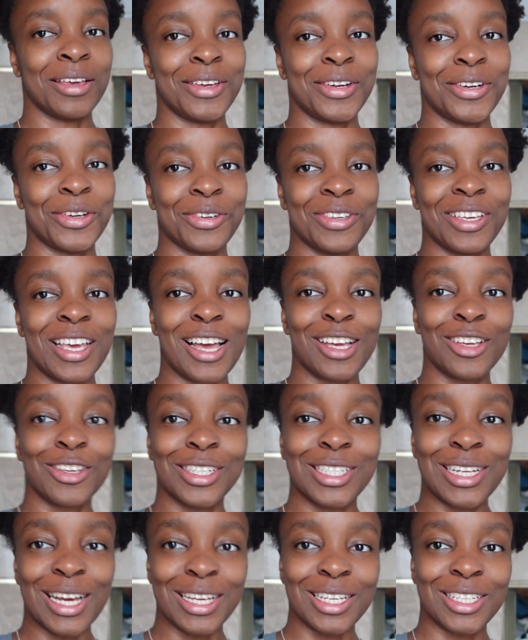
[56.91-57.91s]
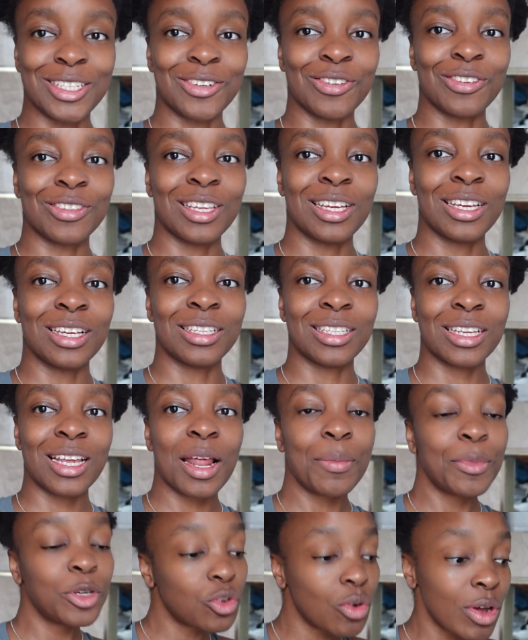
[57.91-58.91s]
you know, you get a good taster of things and
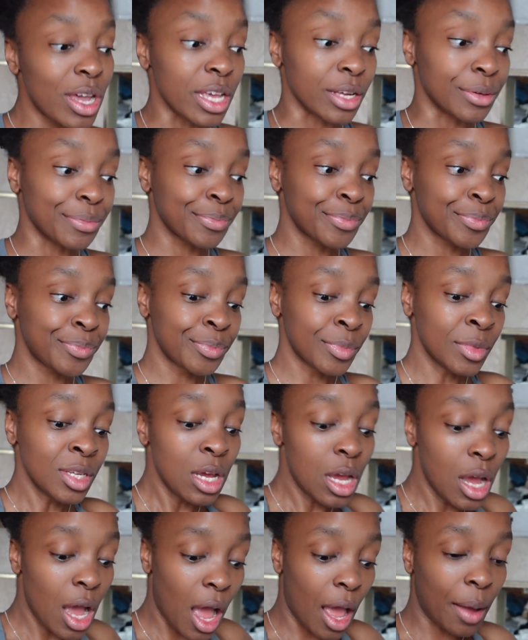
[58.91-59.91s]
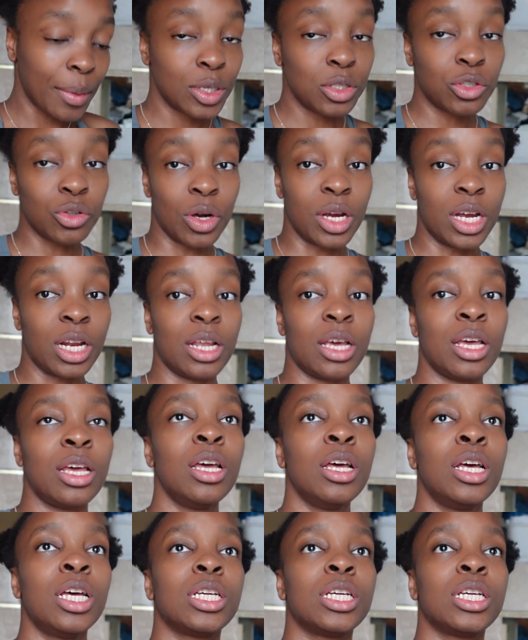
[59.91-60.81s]
I'm enjoying it. I'm enjoying it.